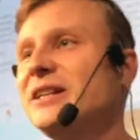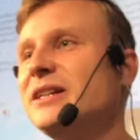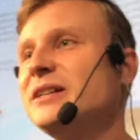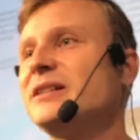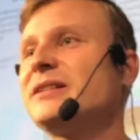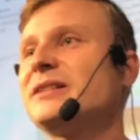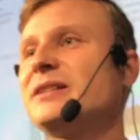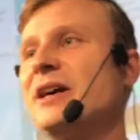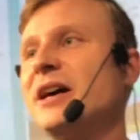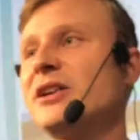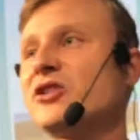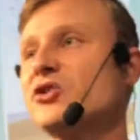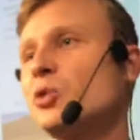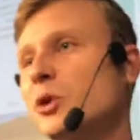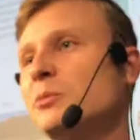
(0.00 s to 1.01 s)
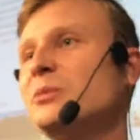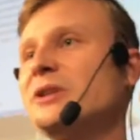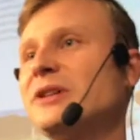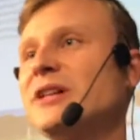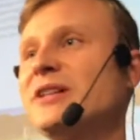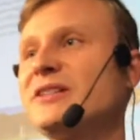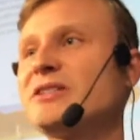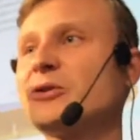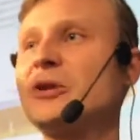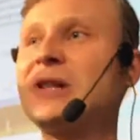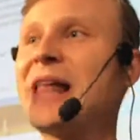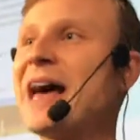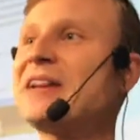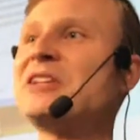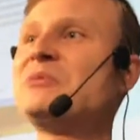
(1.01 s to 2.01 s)
is an assortment list on a
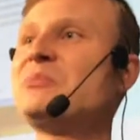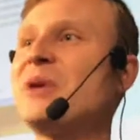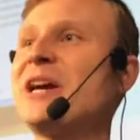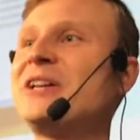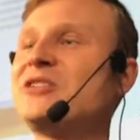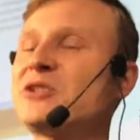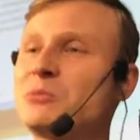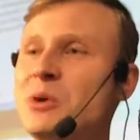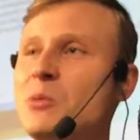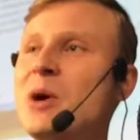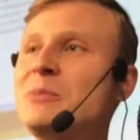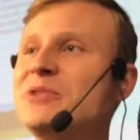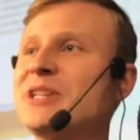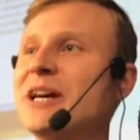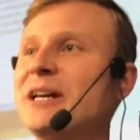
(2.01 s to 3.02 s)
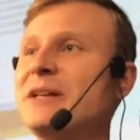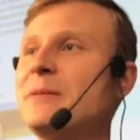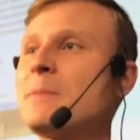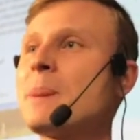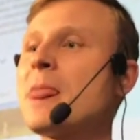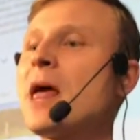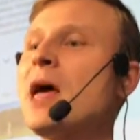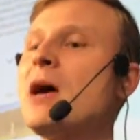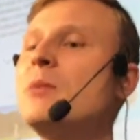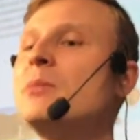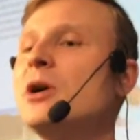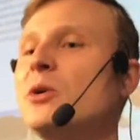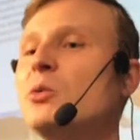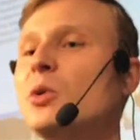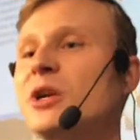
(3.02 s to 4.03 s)
landing page on my website.
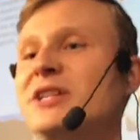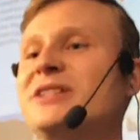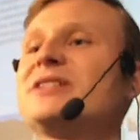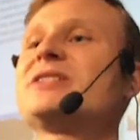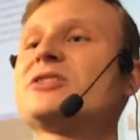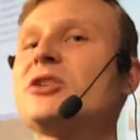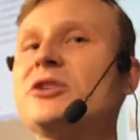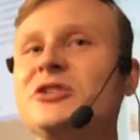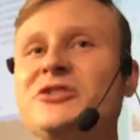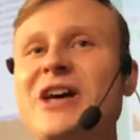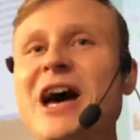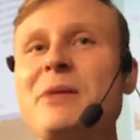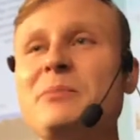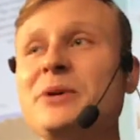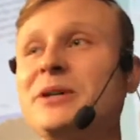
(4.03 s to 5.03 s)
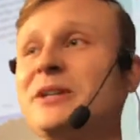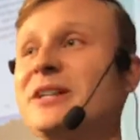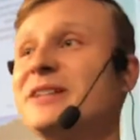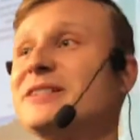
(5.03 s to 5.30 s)
But what is starting to happen